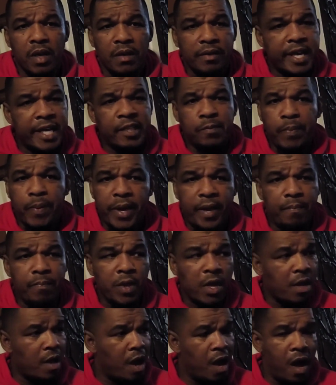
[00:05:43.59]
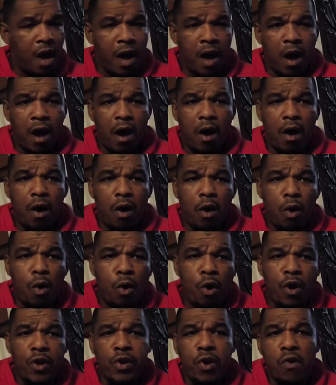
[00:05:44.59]
that's been
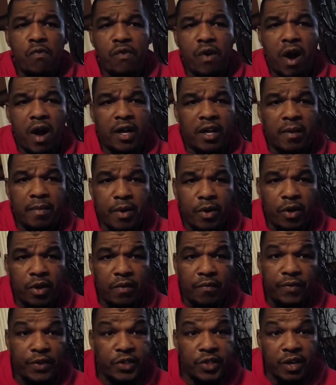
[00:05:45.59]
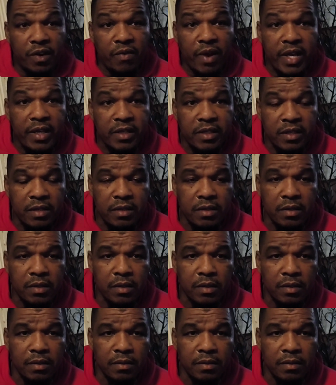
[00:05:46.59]
hoarding over our community for generations.